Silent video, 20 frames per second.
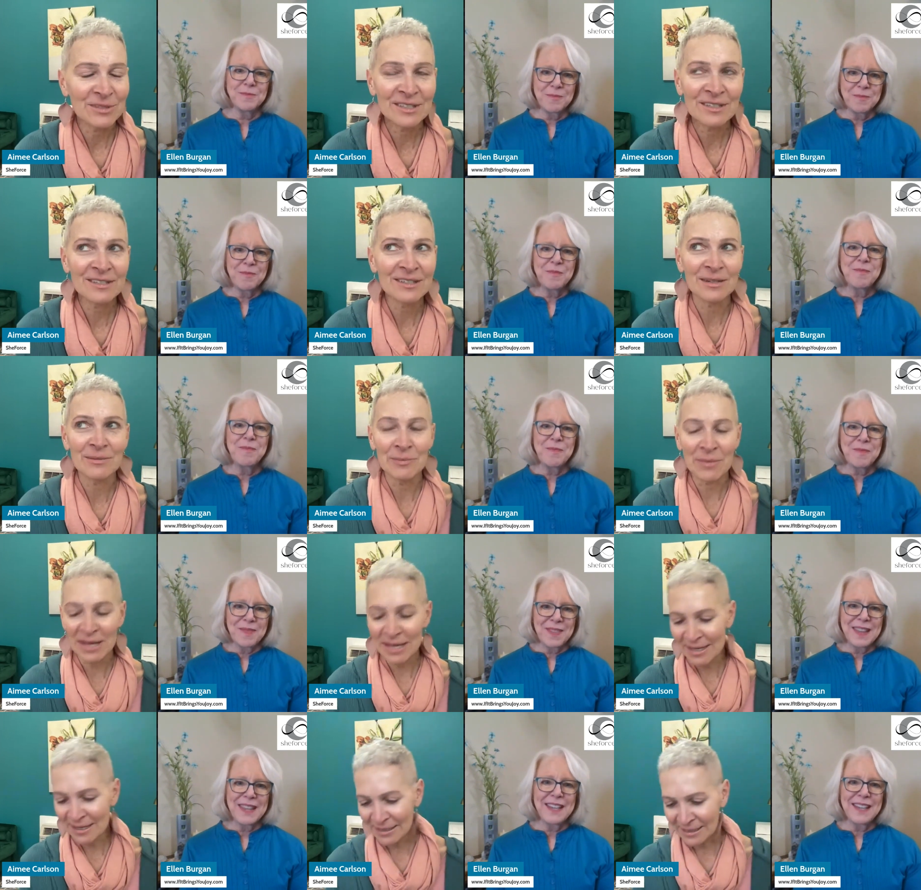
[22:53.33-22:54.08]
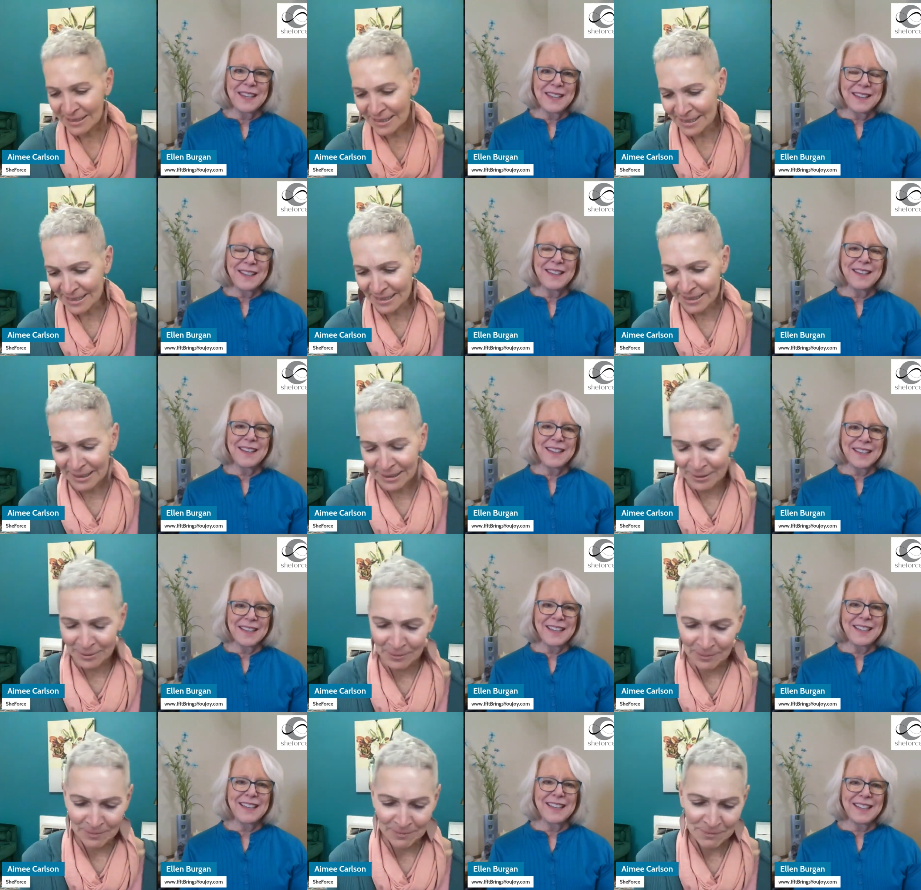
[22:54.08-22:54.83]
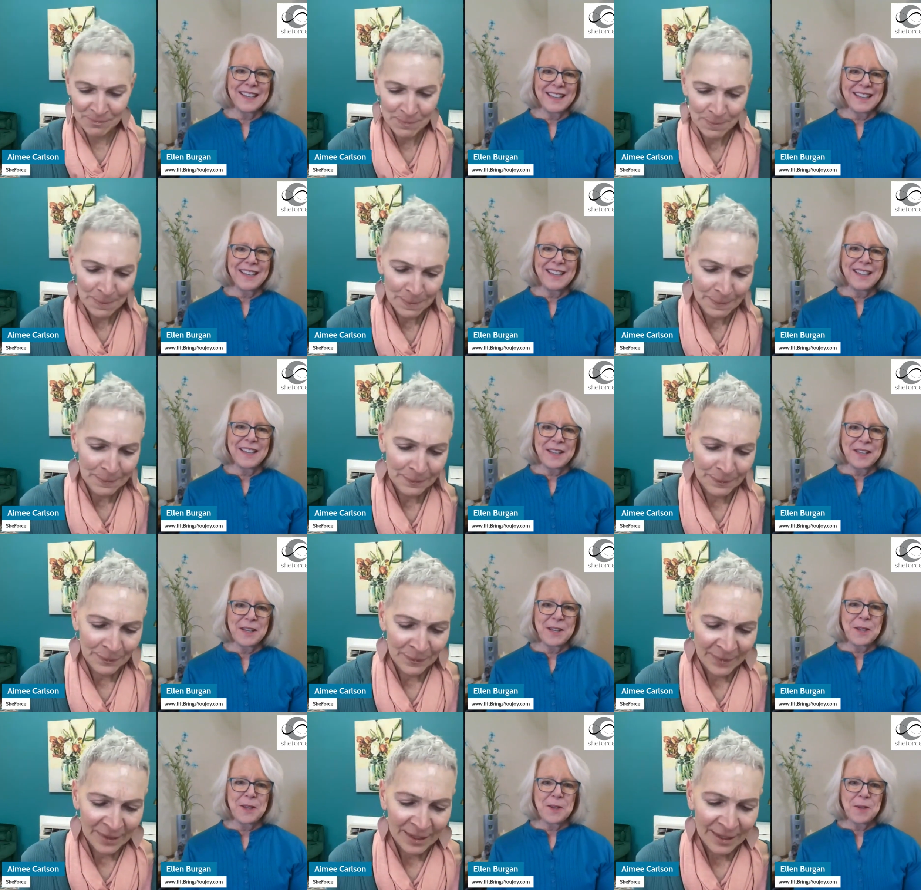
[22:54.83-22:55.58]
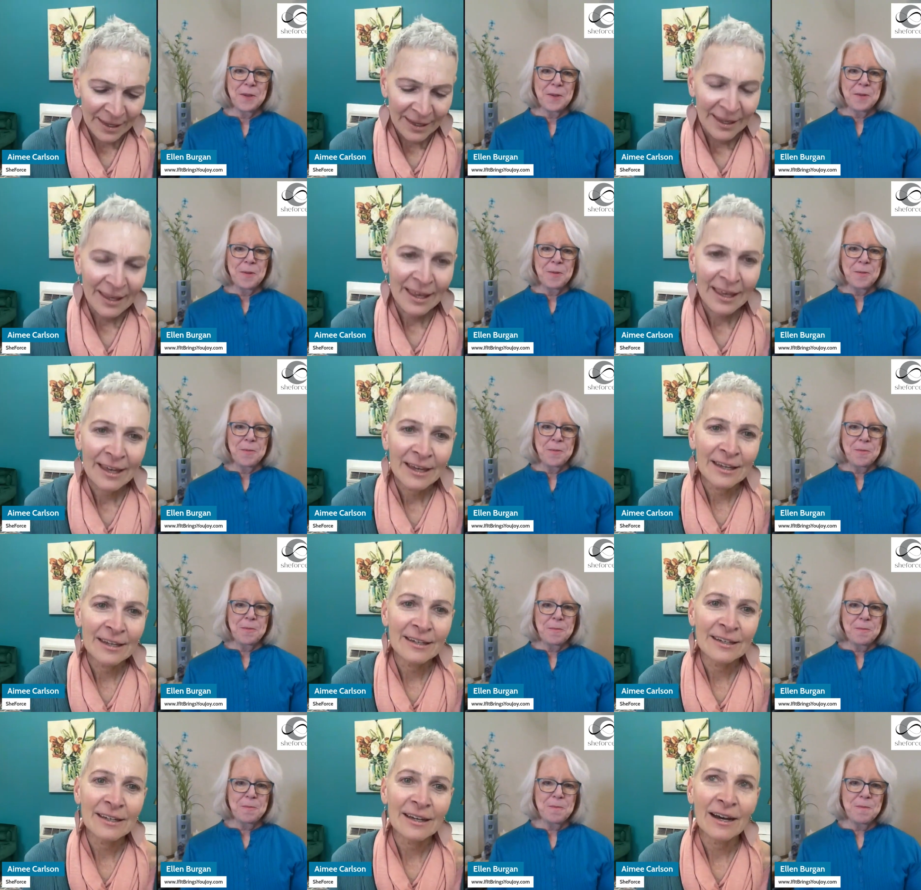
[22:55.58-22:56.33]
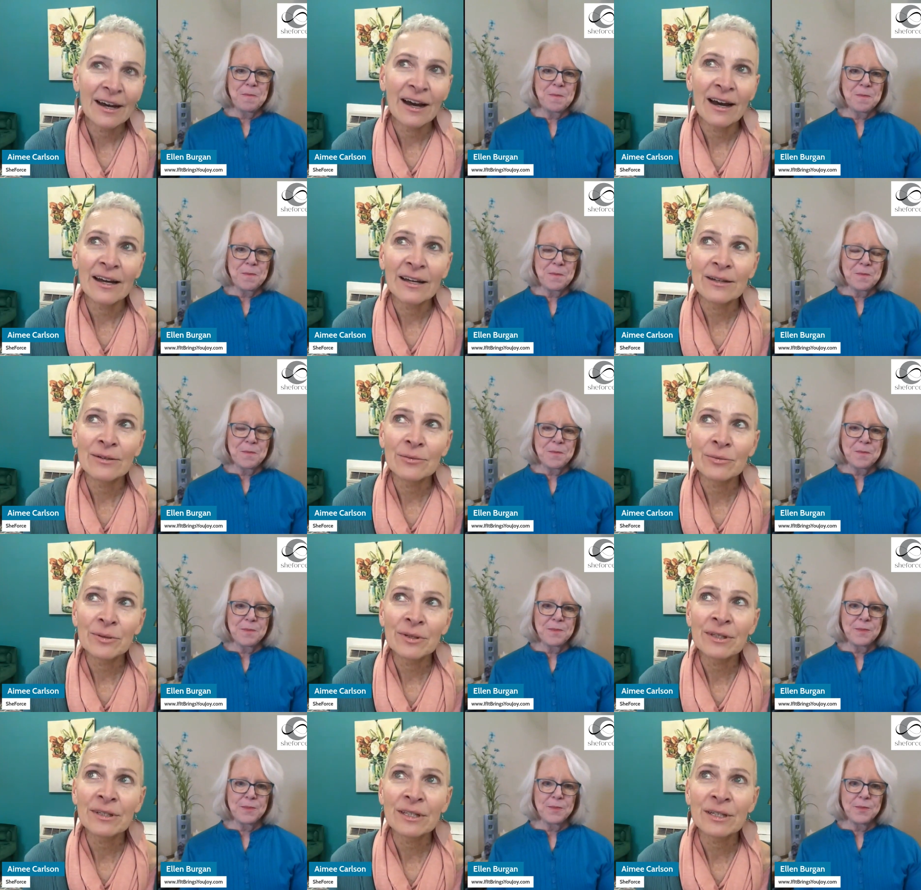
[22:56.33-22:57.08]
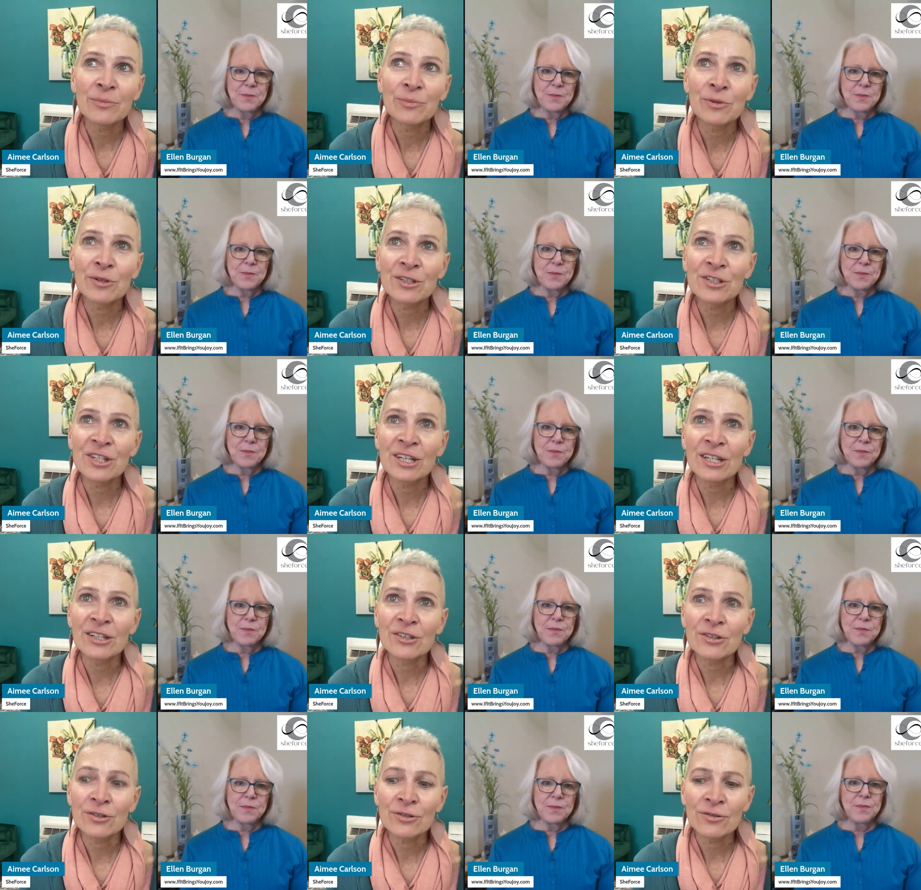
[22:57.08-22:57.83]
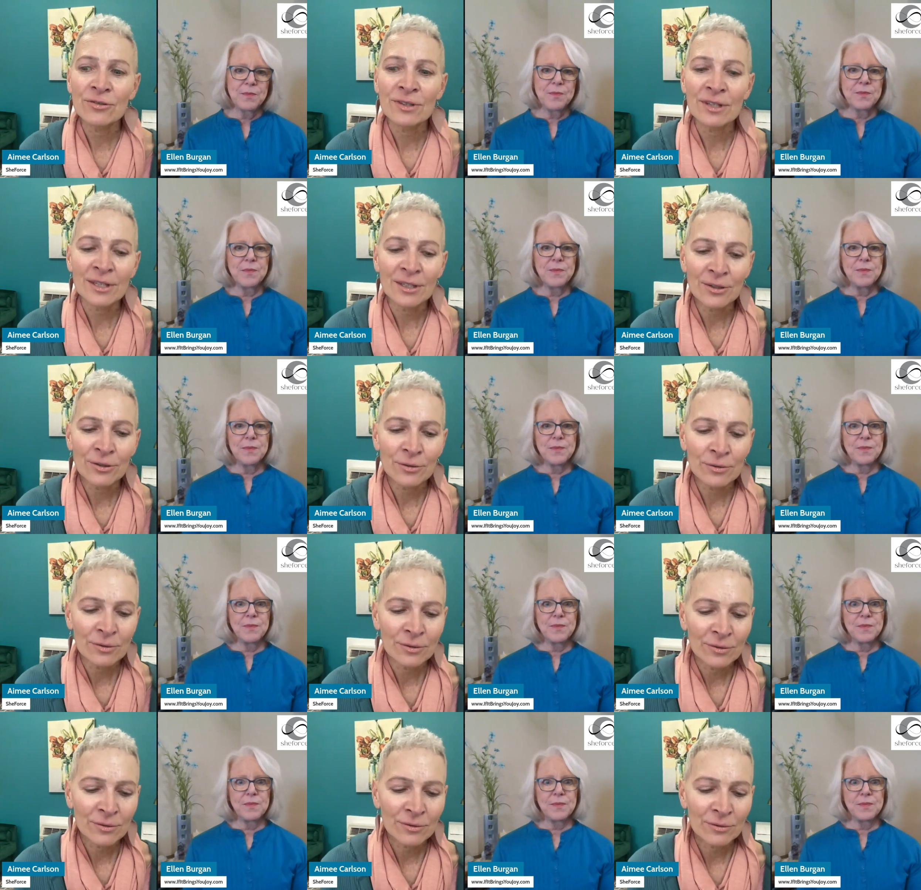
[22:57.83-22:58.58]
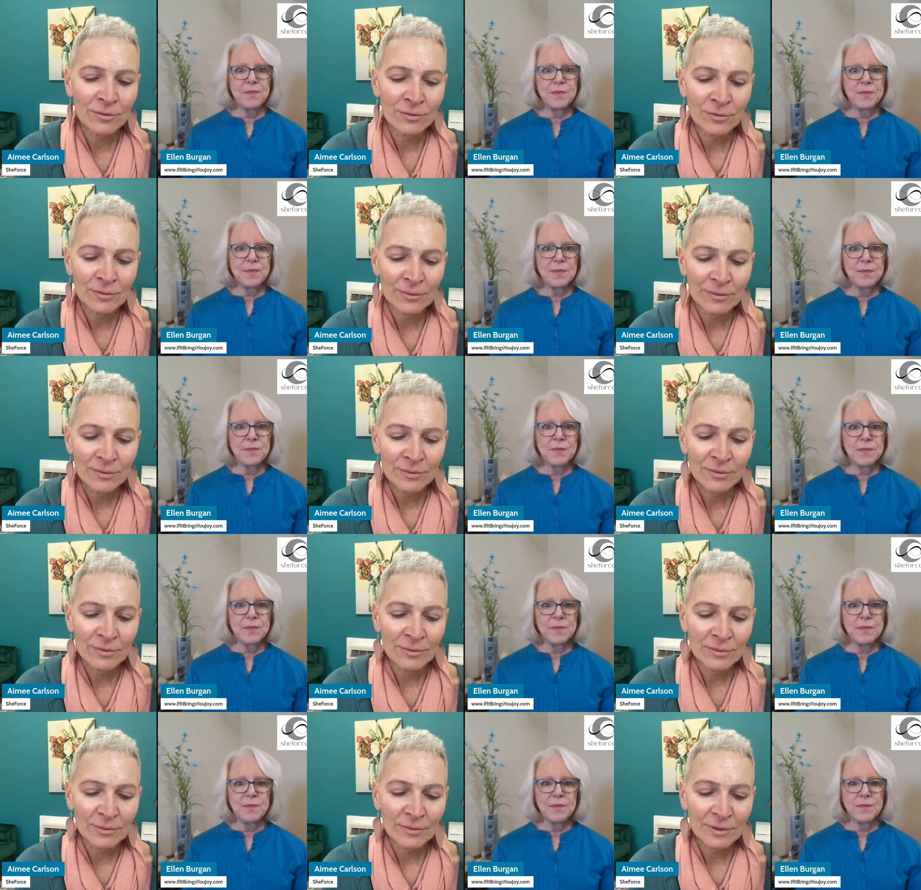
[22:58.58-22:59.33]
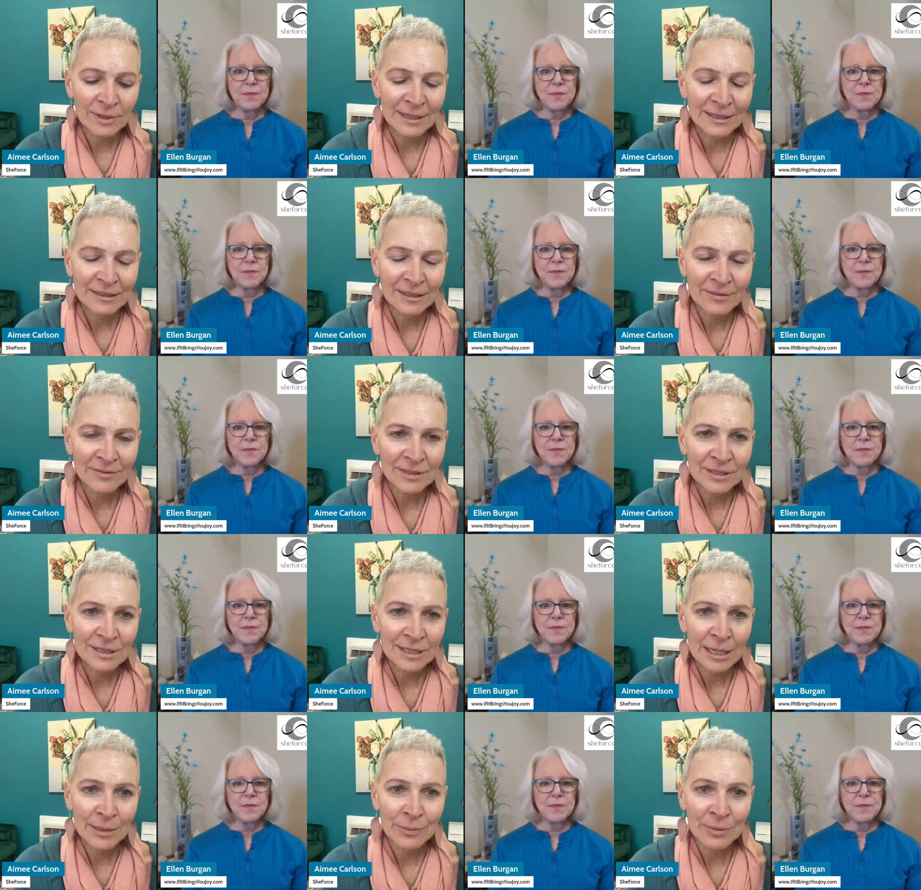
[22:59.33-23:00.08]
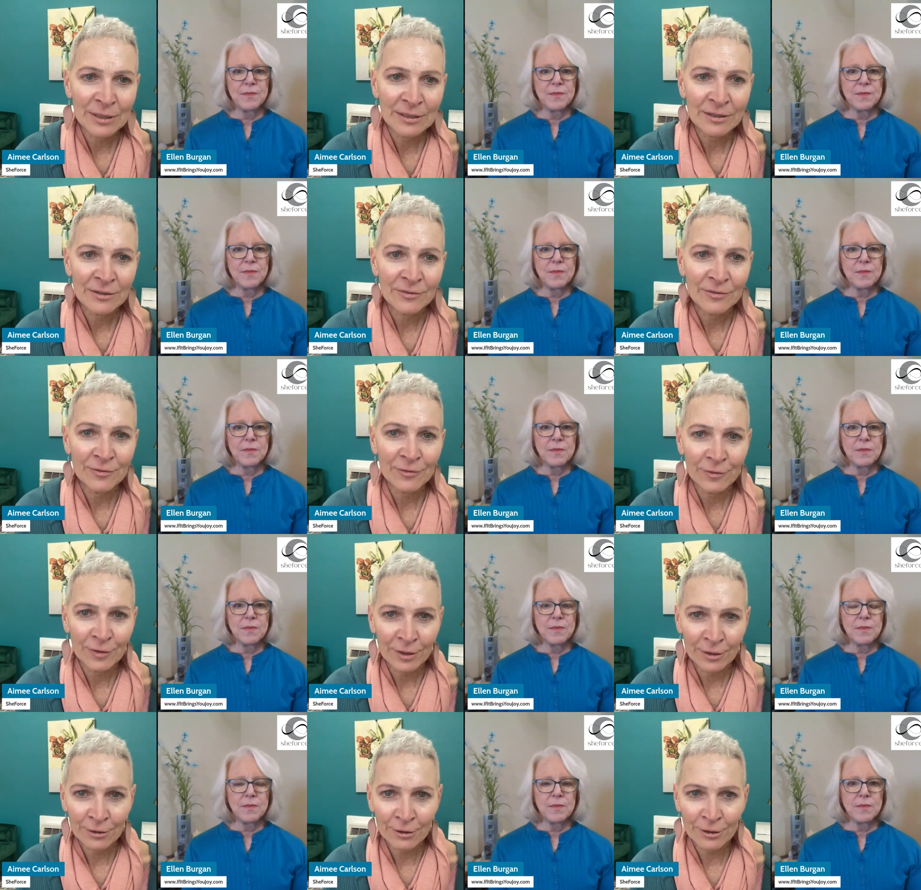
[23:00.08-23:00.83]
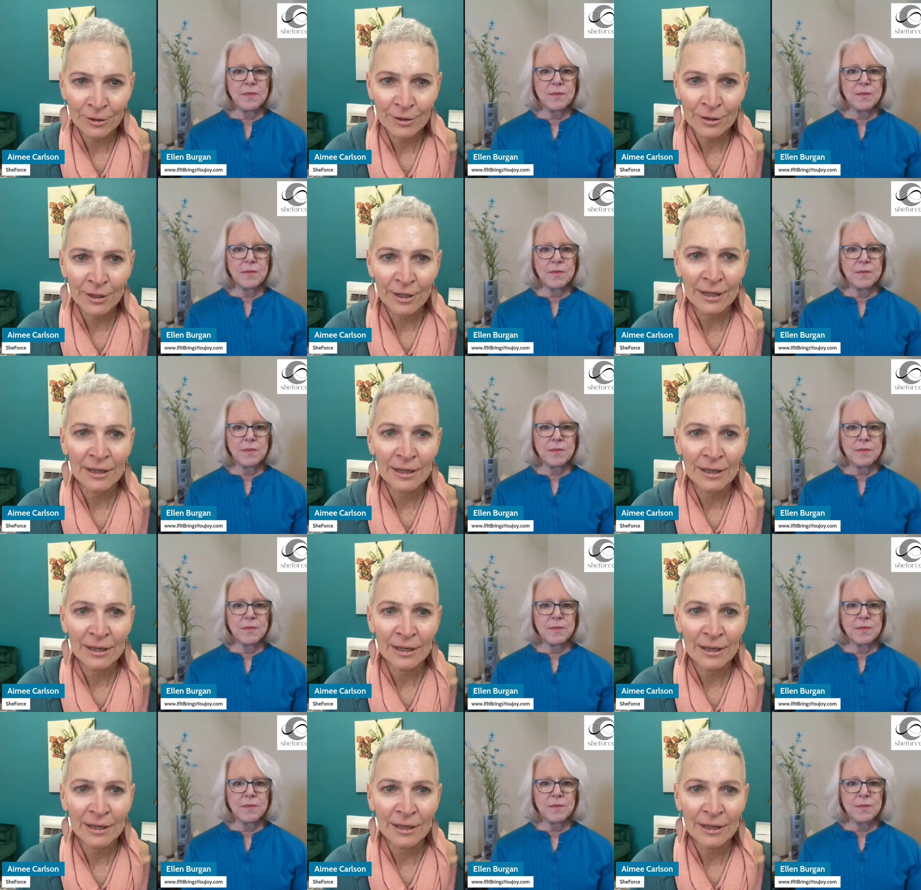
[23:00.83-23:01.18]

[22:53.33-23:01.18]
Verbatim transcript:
Speaker 1: just amazed. Um, and I really appreciate too that you I love the topic of fear.